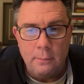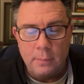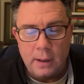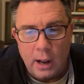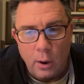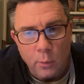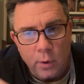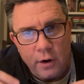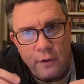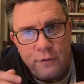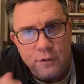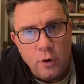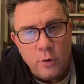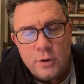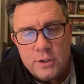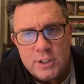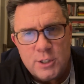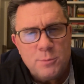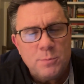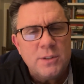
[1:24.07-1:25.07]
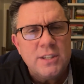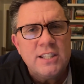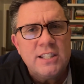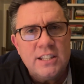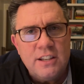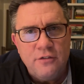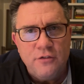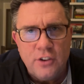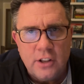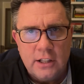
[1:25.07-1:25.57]
But I want to focus
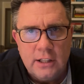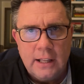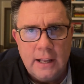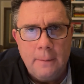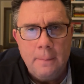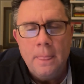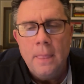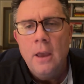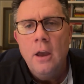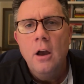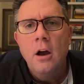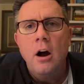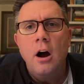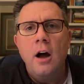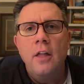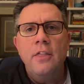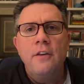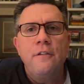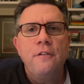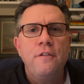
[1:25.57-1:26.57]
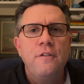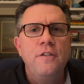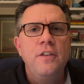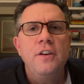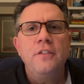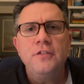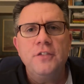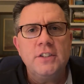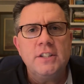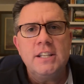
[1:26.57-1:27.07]
specifically on the
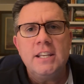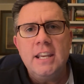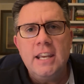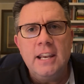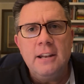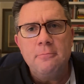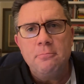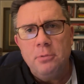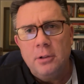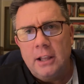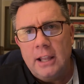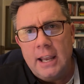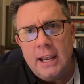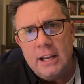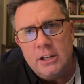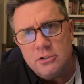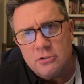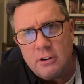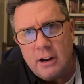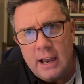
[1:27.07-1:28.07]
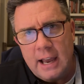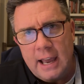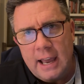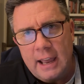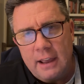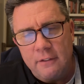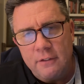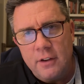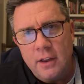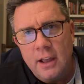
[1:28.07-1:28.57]
15-play
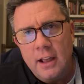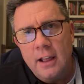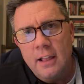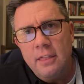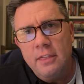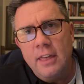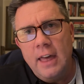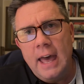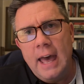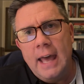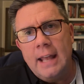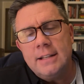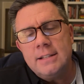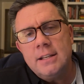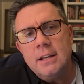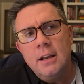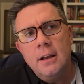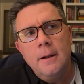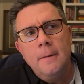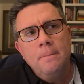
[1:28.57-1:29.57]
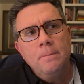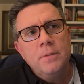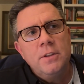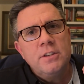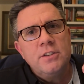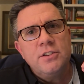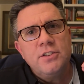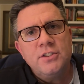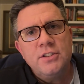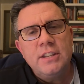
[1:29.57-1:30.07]
drive that
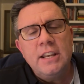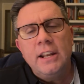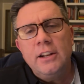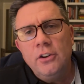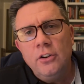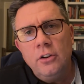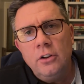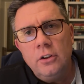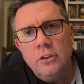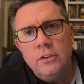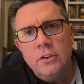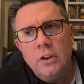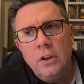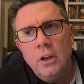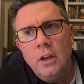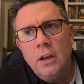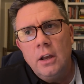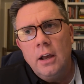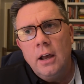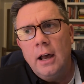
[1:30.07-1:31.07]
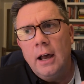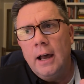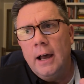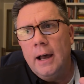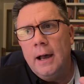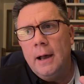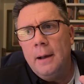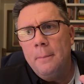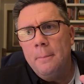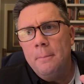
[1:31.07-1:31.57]
signaled
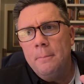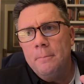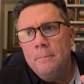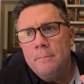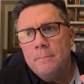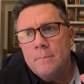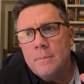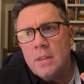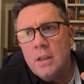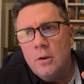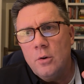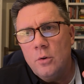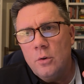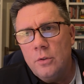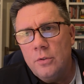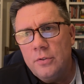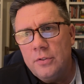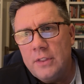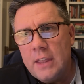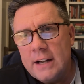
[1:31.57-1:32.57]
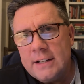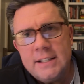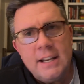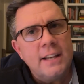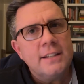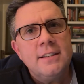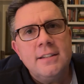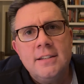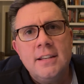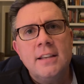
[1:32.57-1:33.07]
that
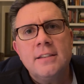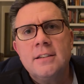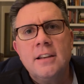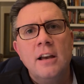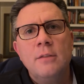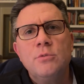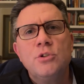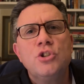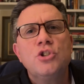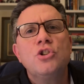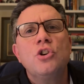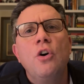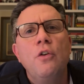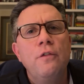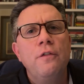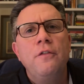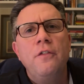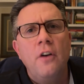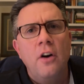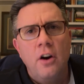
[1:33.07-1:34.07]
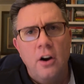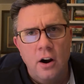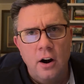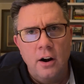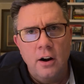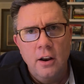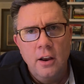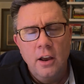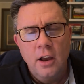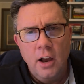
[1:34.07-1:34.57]
Texas has come so far
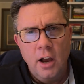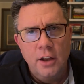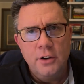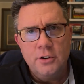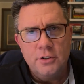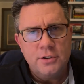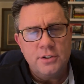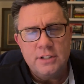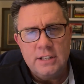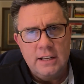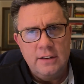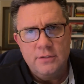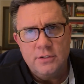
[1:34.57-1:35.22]
under Steve